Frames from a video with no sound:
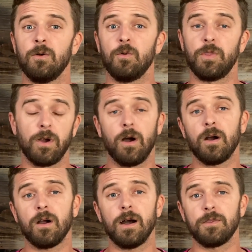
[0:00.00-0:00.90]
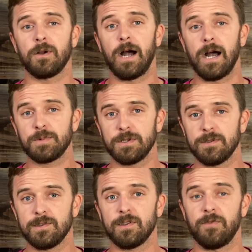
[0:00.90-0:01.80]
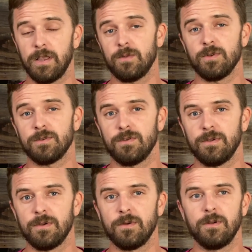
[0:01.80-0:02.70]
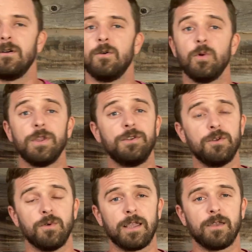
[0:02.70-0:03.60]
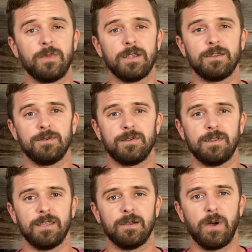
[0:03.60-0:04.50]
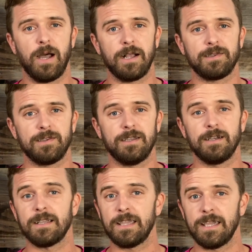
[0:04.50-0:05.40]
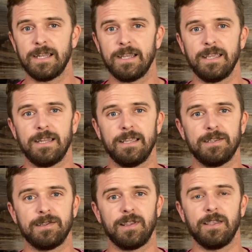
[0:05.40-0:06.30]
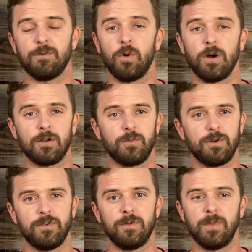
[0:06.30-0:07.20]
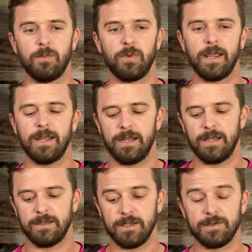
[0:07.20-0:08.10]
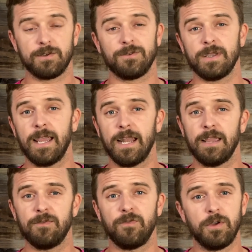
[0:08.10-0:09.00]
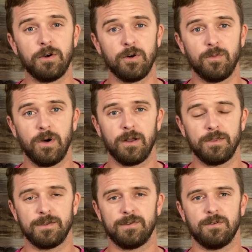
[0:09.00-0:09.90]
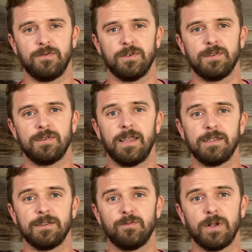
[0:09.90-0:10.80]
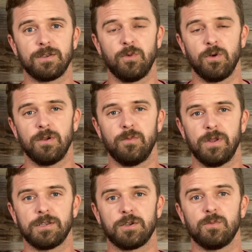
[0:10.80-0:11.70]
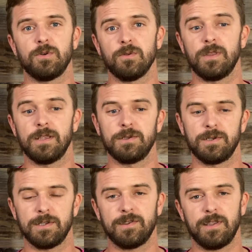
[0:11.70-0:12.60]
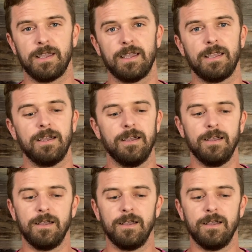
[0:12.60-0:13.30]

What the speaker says: there are other options available to you. We do recommend using the epoxy. Again, it is a waterproofing membrane and it does create a film on the surface that is much more impenetrable than just a